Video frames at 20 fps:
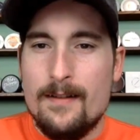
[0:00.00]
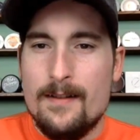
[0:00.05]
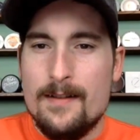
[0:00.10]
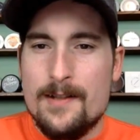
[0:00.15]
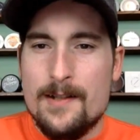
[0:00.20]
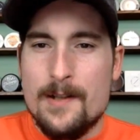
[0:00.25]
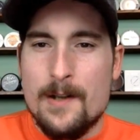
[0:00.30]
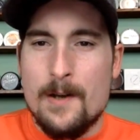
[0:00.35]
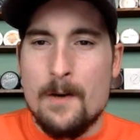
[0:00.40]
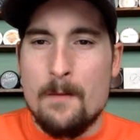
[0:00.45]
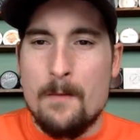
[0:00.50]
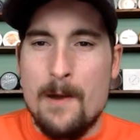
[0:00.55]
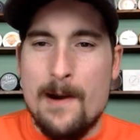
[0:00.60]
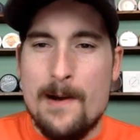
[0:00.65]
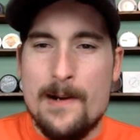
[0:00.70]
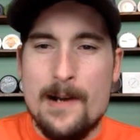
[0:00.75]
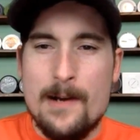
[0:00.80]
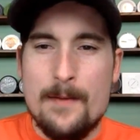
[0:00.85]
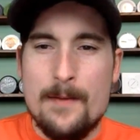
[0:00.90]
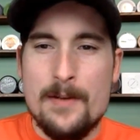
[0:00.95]
So
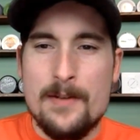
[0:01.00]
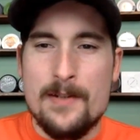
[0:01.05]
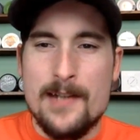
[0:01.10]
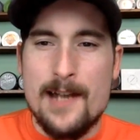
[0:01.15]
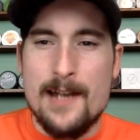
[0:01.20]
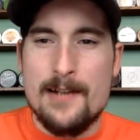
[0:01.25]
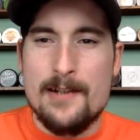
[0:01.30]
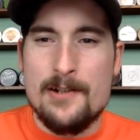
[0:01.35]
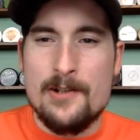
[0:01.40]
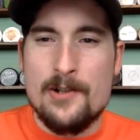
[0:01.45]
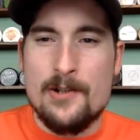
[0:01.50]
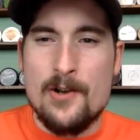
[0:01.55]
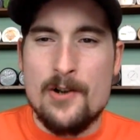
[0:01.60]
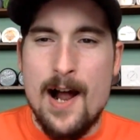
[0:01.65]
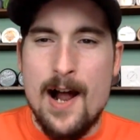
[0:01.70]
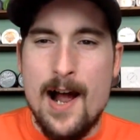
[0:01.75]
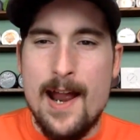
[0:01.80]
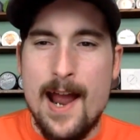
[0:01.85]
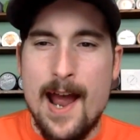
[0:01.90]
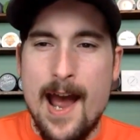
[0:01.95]
Martin W says,
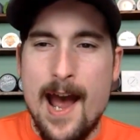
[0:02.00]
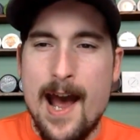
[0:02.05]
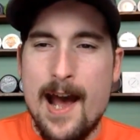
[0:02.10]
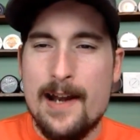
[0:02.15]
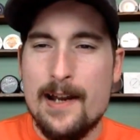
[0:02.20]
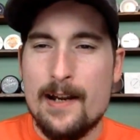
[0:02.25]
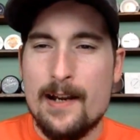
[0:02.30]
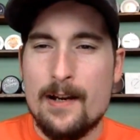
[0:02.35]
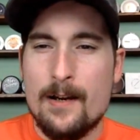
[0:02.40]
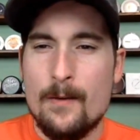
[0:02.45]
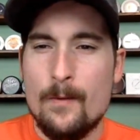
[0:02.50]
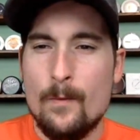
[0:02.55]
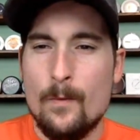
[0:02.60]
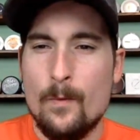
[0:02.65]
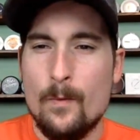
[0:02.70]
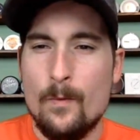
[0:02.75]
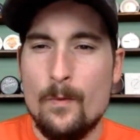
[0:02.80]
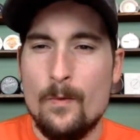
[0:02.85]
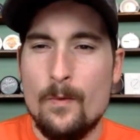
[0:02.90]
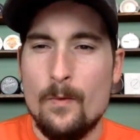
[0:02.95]
try Attic
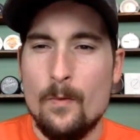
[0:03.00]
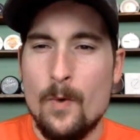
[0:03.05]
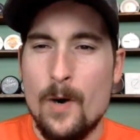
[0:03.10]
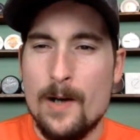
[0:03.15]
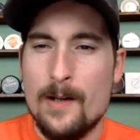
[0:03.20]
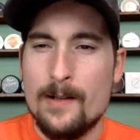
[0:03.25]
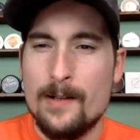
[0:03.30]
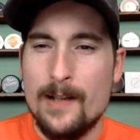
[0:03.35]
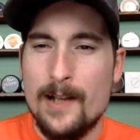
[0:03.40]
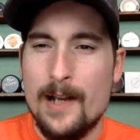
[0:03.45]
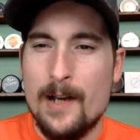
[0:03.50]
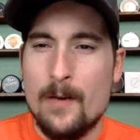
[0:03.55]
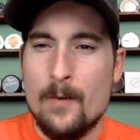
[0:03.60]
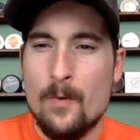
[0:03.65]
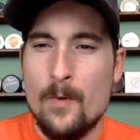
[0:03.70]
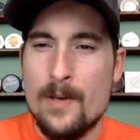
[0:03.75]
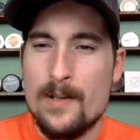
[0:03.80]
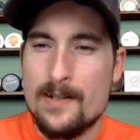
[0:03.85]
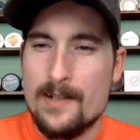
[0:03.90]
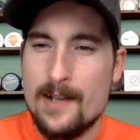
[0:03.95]
1 liter
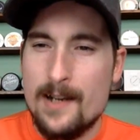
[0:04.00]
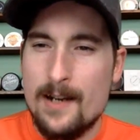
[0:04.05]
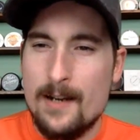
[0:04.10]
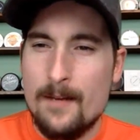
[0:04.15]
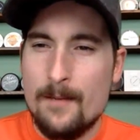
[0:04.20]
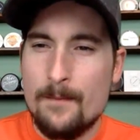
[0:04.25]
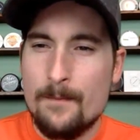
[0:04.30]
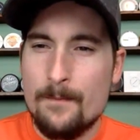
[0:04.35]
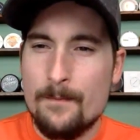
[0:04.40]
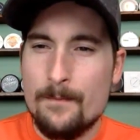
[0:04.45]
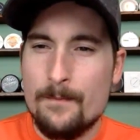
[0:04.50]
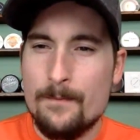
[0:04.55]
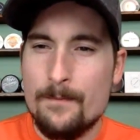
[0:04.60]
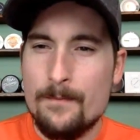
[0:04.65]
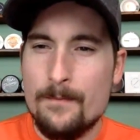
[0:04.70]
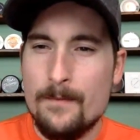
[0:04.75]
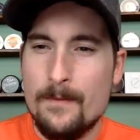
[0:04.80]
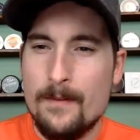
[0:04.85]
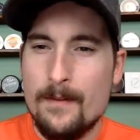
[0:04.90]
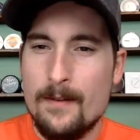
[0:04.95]
whiskey.
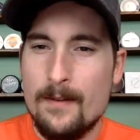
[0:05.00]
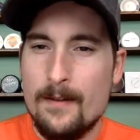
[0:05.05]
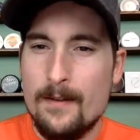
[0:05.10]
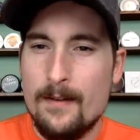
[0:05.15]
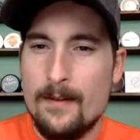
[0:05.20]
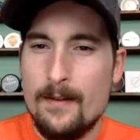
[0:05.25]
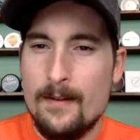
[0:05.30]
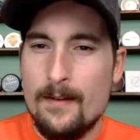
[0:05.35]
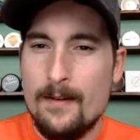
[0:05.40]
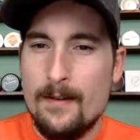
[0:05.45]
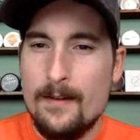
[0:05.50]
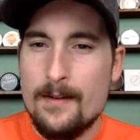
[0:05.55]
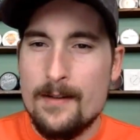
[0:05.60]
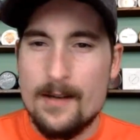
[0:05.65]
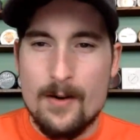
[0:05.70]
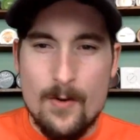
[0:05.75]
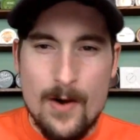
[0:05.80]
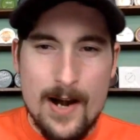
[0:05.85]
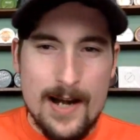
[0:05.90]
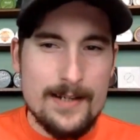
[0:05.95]
It's
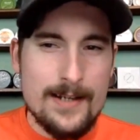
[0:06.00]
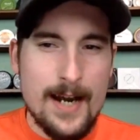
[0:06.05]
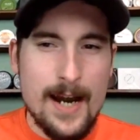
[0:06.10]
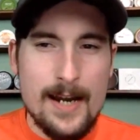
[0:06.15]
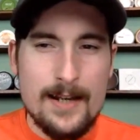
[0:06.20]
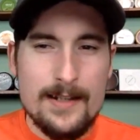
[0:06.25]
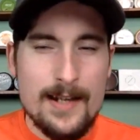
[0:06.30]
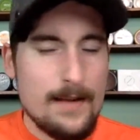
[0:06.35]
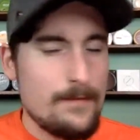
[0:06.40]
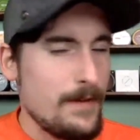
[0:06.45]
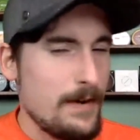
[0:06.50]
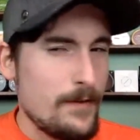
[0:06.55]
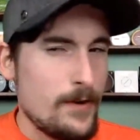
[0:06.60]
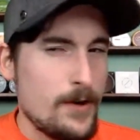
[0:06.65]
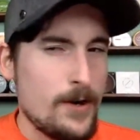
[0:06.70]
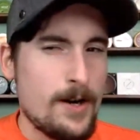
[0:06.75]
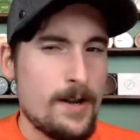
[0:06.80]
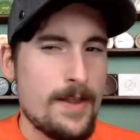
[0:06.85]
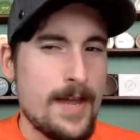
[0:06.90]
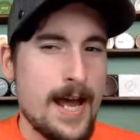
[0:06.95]
a great taste. I've never
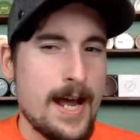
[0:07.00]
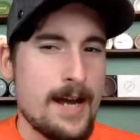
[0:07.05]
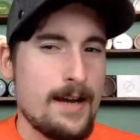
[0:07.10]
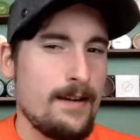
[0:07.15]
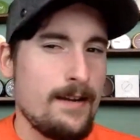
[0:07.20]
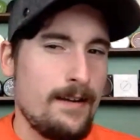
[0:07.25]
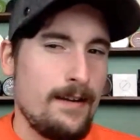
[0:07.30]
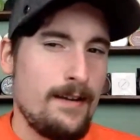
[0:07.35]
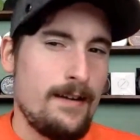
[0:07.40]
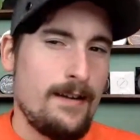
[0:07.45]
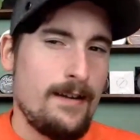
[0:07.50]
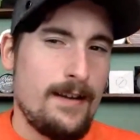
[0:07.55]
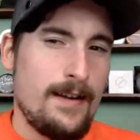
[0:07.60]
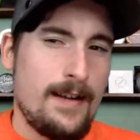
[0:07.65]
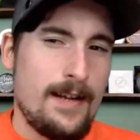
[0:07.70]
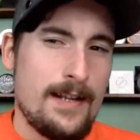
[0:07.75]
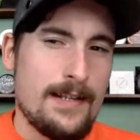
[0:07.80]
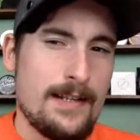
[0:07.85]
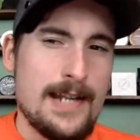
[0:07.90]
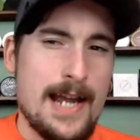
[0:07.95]
heard of that.
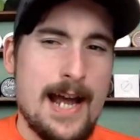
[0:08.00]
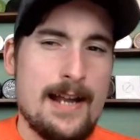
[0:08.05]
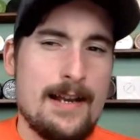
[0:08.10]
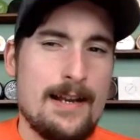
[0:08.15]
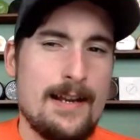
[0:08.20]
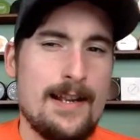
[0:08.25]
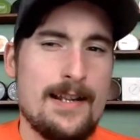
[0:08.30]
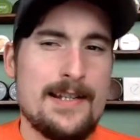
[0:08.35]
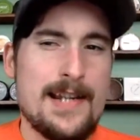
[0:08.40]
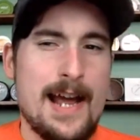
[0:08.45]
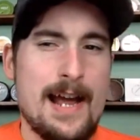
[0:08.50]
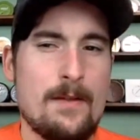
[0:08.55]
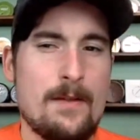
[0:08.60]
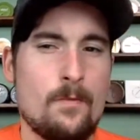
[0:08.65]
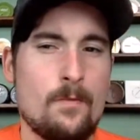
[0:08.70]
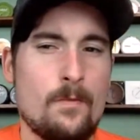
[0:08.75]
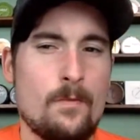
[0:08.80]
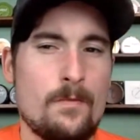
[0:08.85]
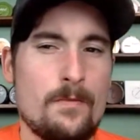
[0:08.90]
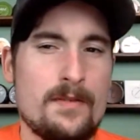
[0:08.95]
Is that
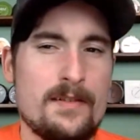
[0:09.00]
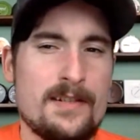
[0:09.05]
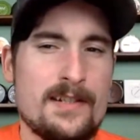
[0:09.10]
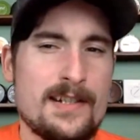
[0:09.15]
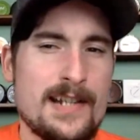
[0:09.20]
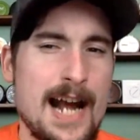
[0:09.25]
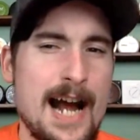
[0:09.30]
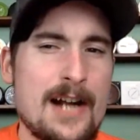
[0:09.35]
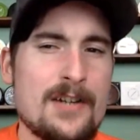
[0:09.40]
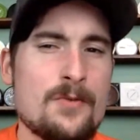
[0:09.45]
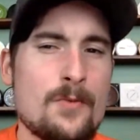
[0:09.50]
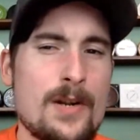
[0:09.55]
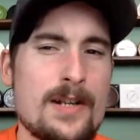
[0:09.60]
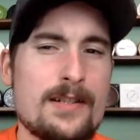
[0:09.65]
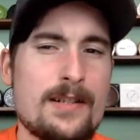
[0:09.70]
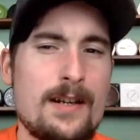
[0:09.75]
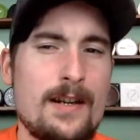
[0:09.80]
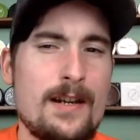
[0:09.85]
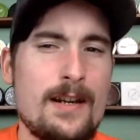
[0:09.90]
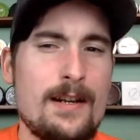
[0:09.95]
Scotch
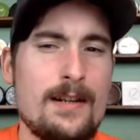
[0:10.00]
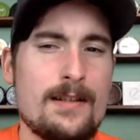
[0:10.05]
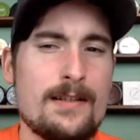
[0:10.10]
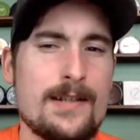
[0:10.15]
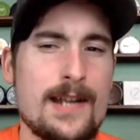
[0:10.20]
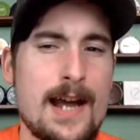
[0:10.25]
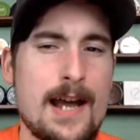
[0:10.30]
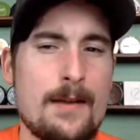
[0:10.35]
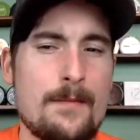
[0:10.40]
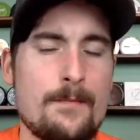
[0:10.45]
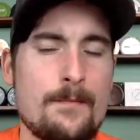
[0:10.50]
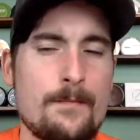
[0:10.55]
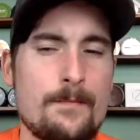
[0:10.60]
whiskey? Is that